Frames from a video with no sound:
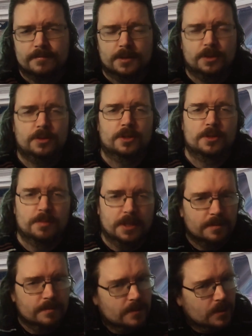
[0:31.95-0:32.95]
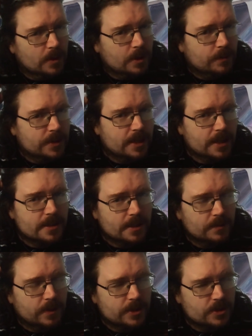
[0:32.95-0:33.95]
Goodness me, what a fantastic
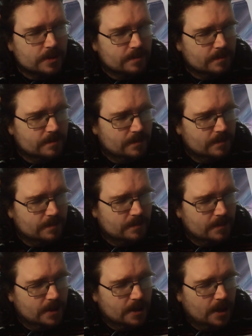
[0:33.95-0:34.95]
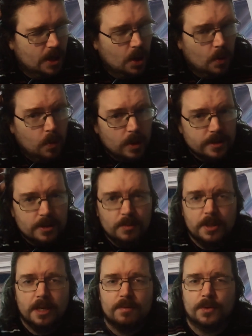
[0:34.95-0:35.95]
invention. What did
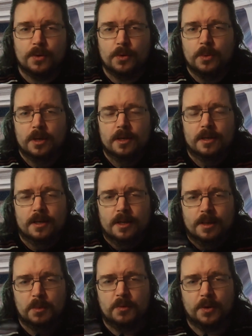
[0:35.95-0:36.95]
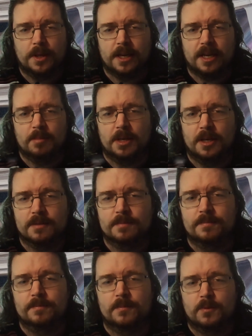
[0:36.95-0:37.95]
we ever do before they came along
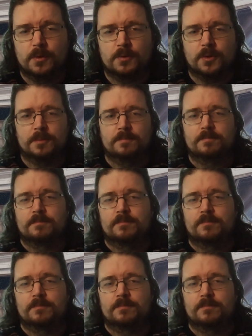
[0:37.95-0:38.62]
for fun?